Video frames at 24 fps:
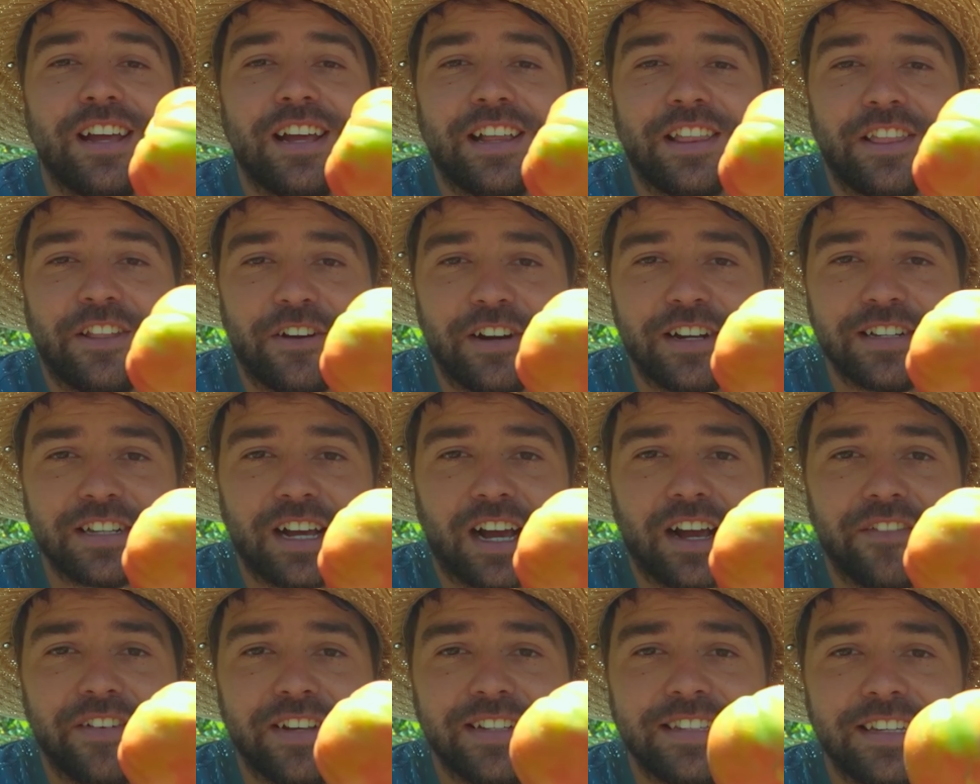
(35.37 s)
There is
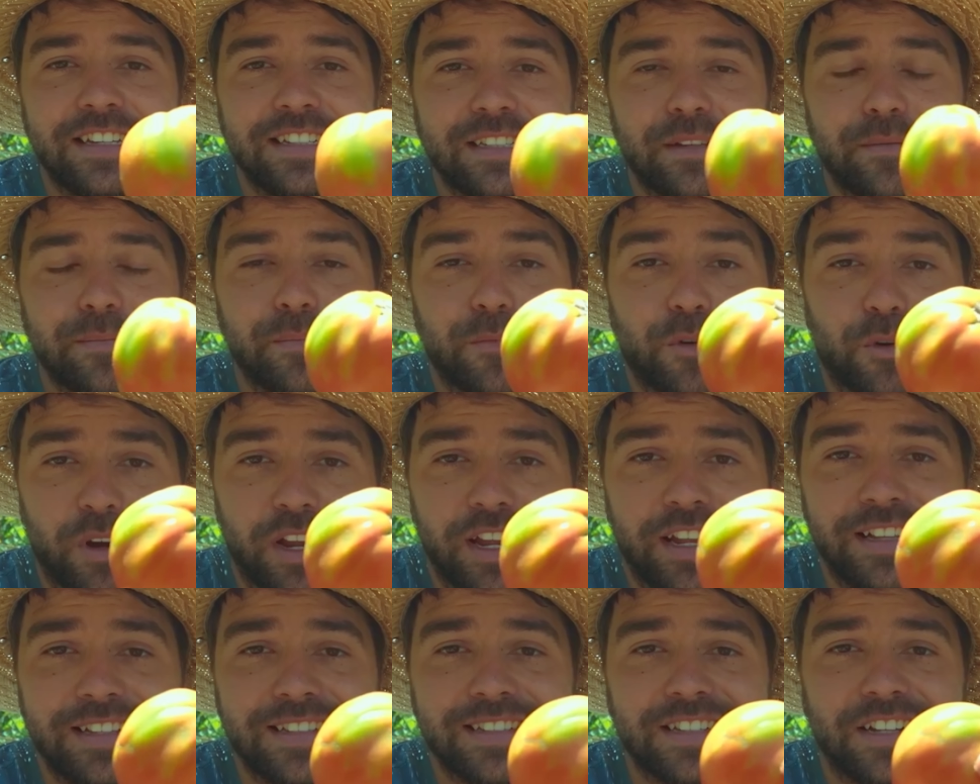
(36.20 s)
obviously some
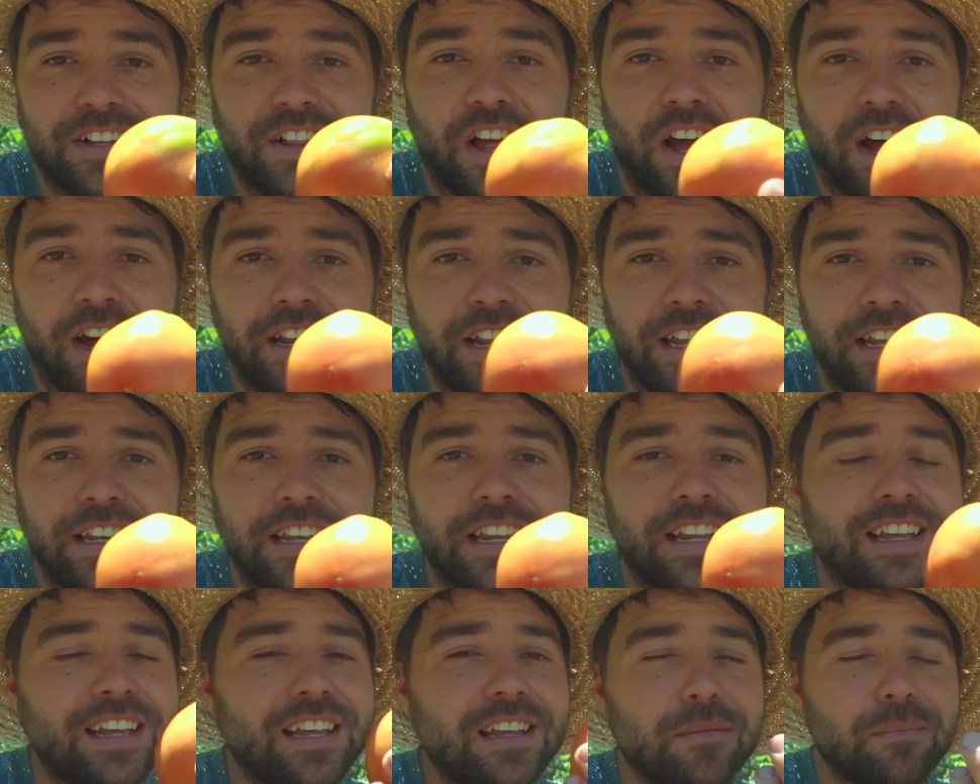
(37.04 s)
green still on it,
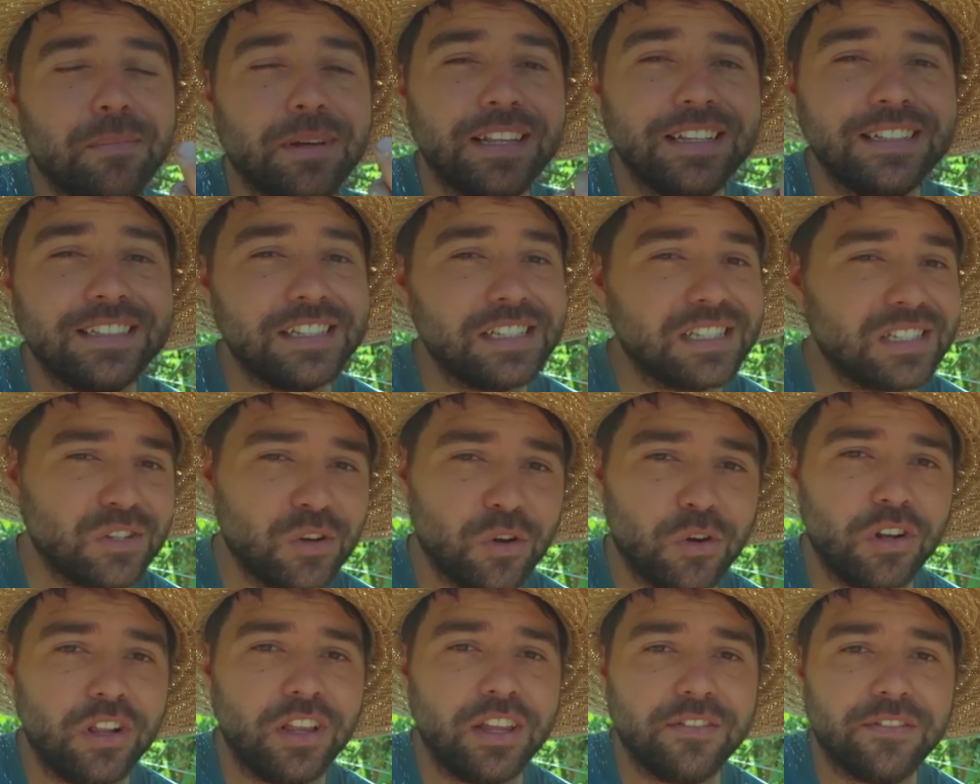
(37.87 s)
but this is
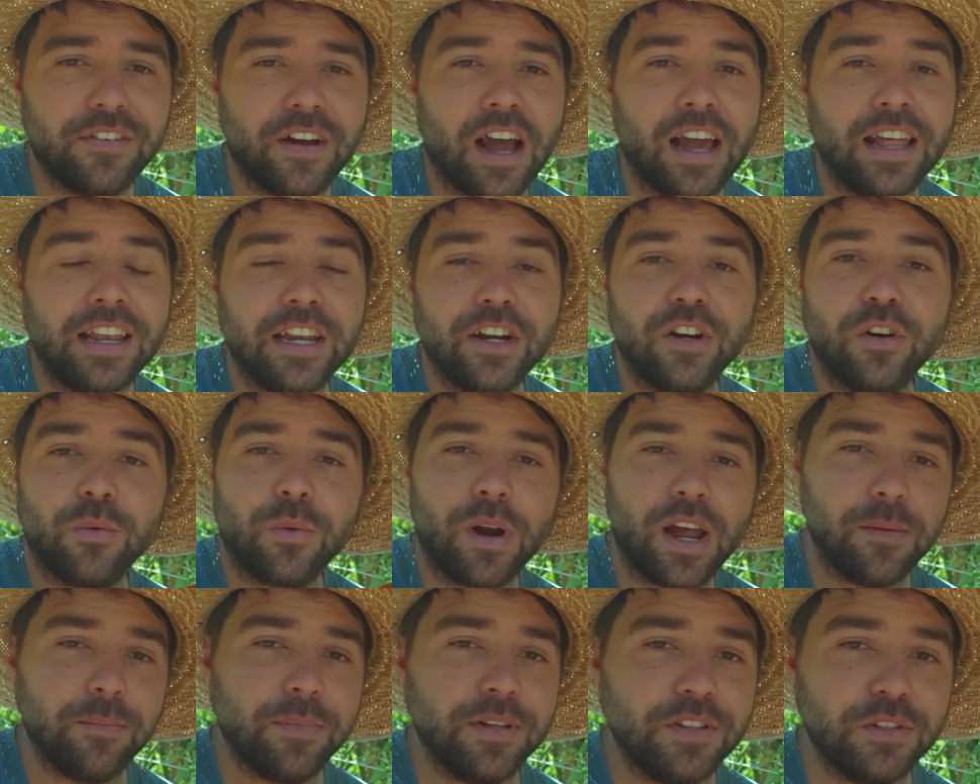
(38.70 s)
totally fine. It'll
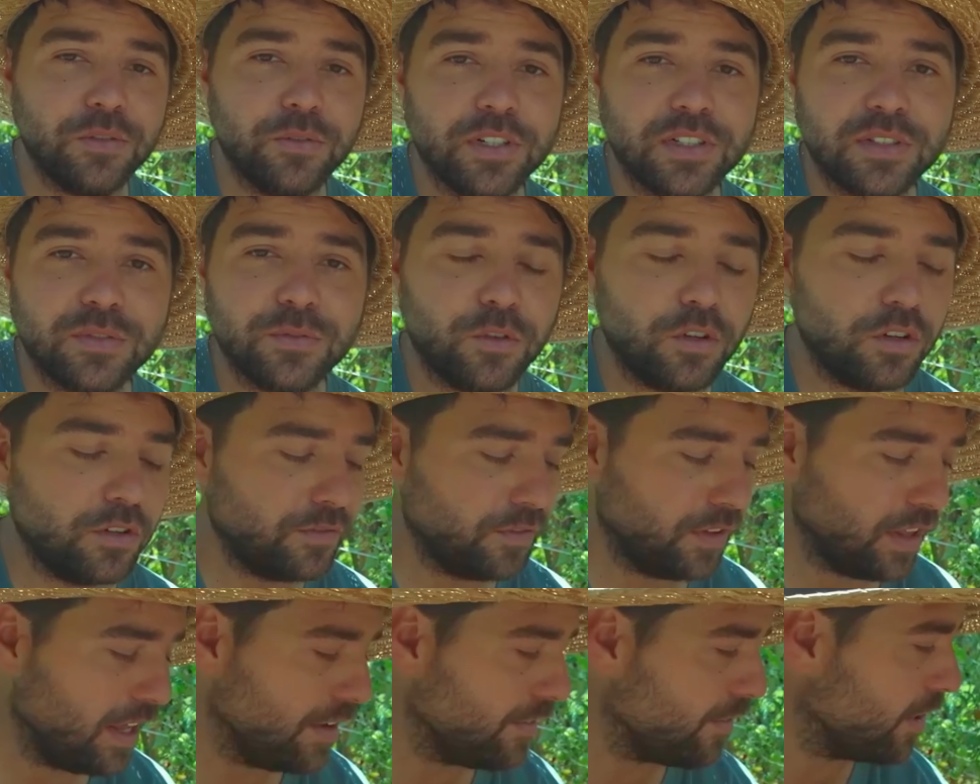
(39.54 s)
ripen to its full
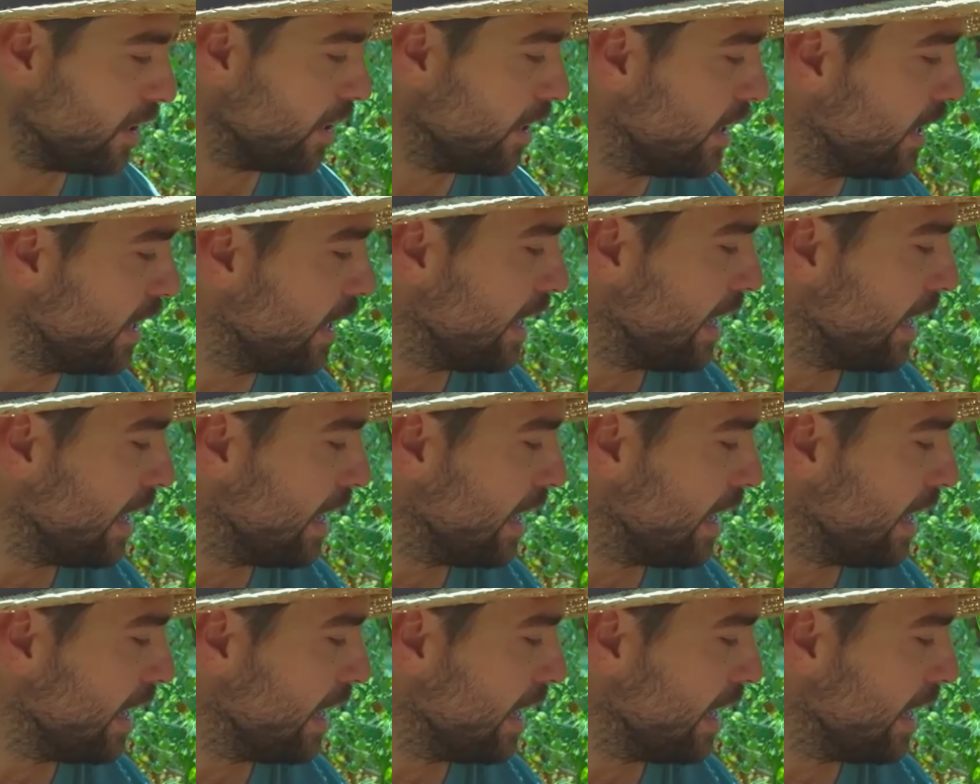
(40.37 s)
flavor.